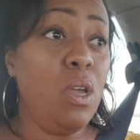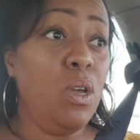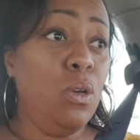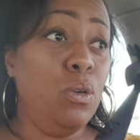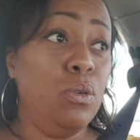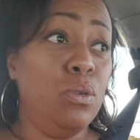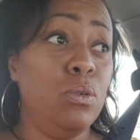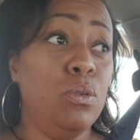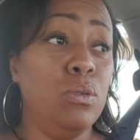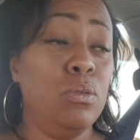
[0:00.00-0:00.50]

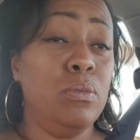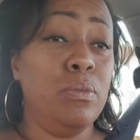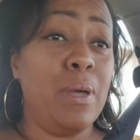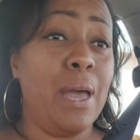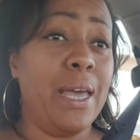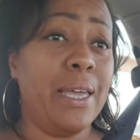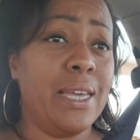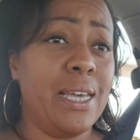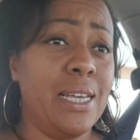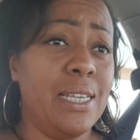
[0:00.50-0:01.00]
who,
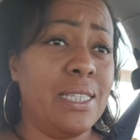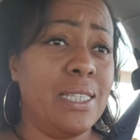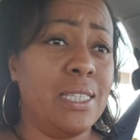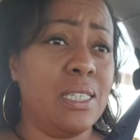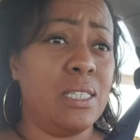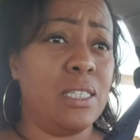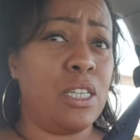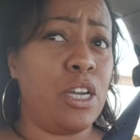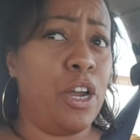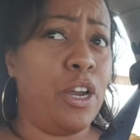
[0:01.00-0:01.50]
I guess
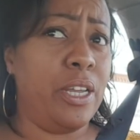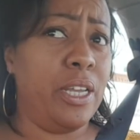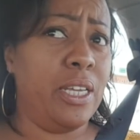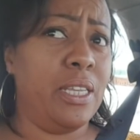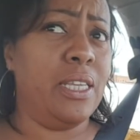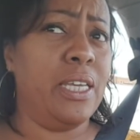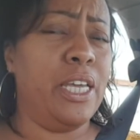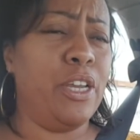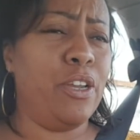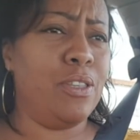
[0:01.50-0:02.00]

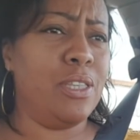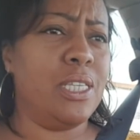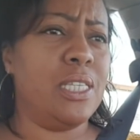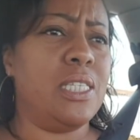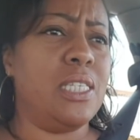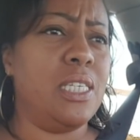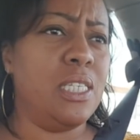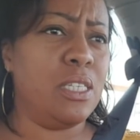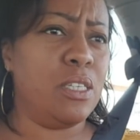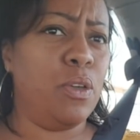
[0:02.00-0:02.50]
starting later in the
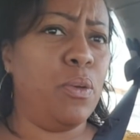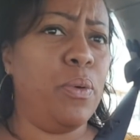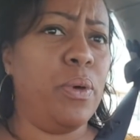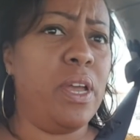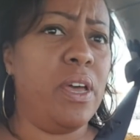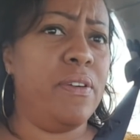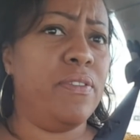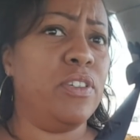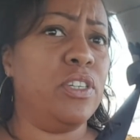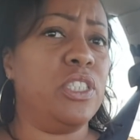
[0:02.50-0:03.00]
season or
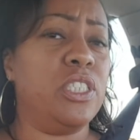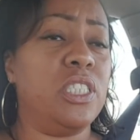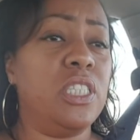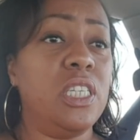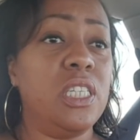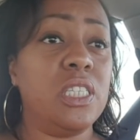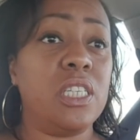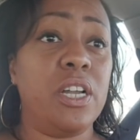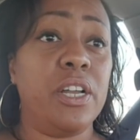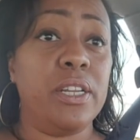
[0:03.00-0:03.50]
whatever,
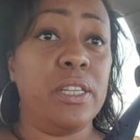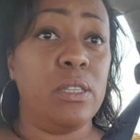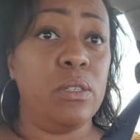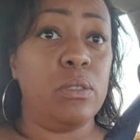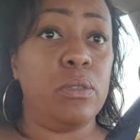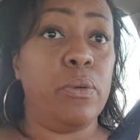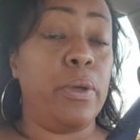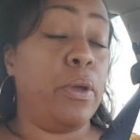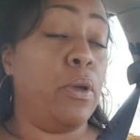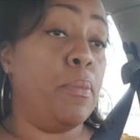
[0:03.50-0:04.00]
she started
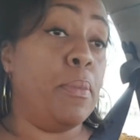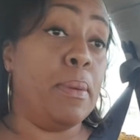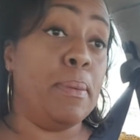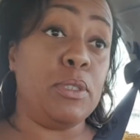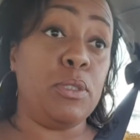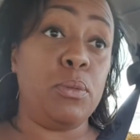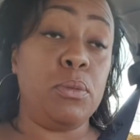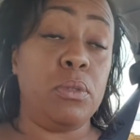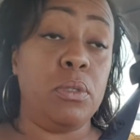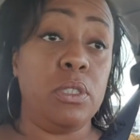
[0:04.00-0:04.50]
losing weight, or maybe
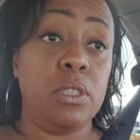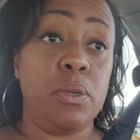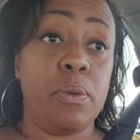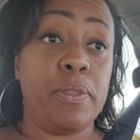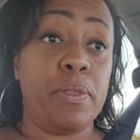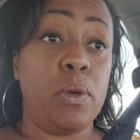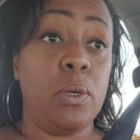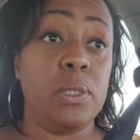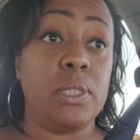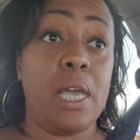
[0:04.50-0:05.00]
she was losing
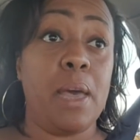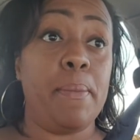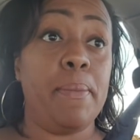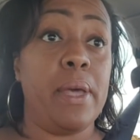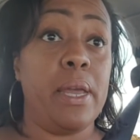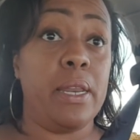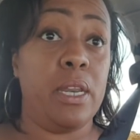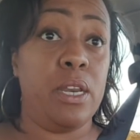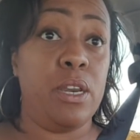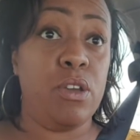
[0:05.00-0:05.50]
weight the whole time and
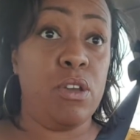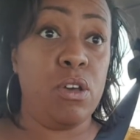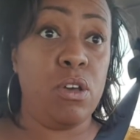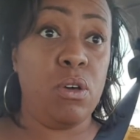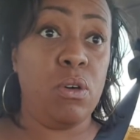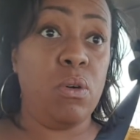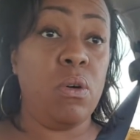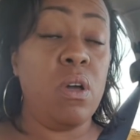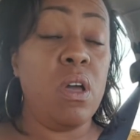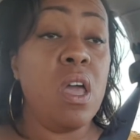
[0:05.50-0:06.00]
I didn't
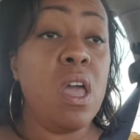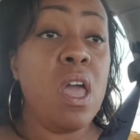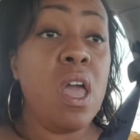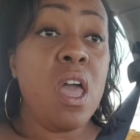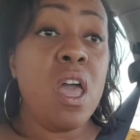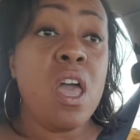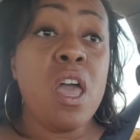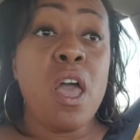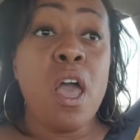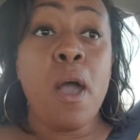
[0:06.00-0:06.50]
know,
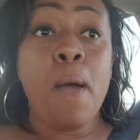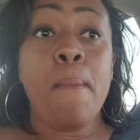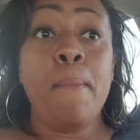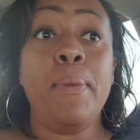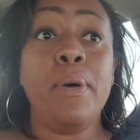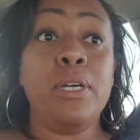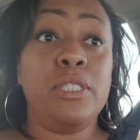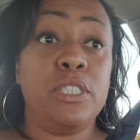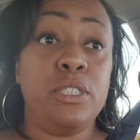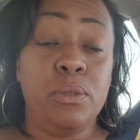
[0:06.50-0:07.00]

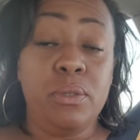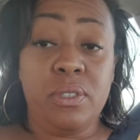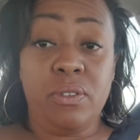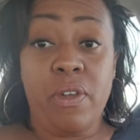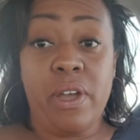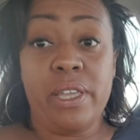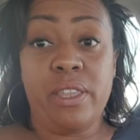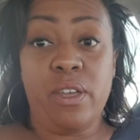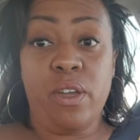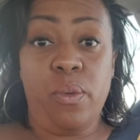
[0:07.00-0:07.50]
but she was
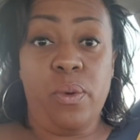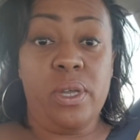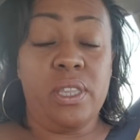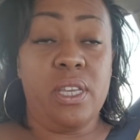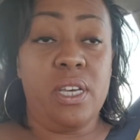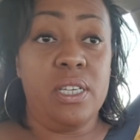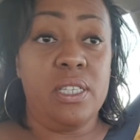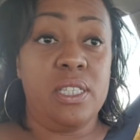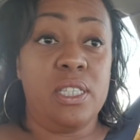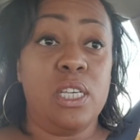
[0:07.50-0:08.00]
right there with
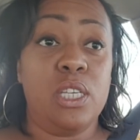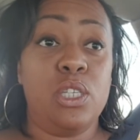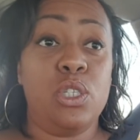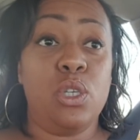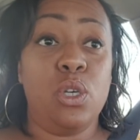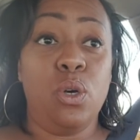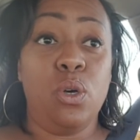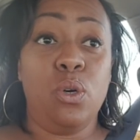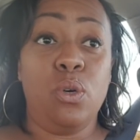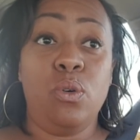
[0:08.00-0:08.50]
us.
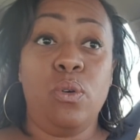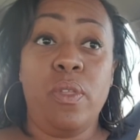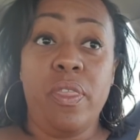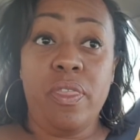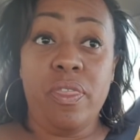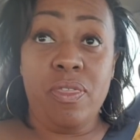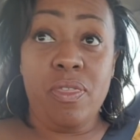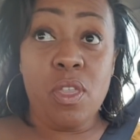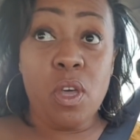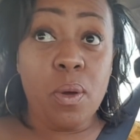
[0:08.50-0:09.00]
So
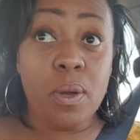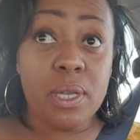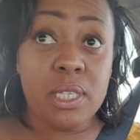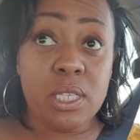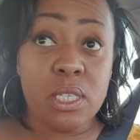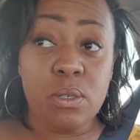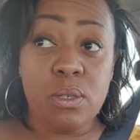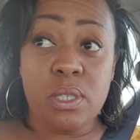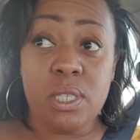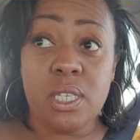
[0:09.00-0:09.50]
no
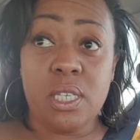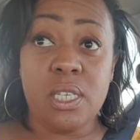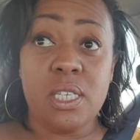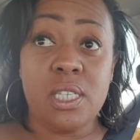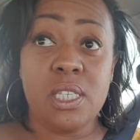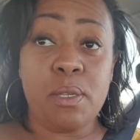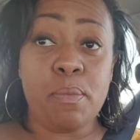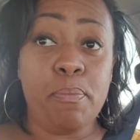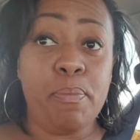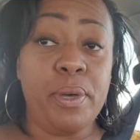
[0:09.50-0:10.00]

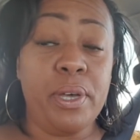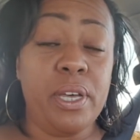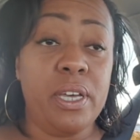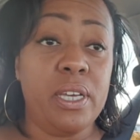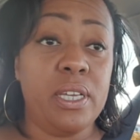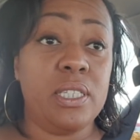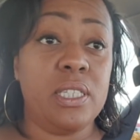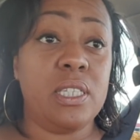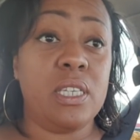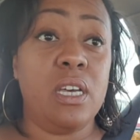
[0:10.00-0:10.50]
excuses,
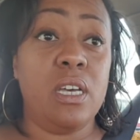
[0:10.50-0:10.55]
but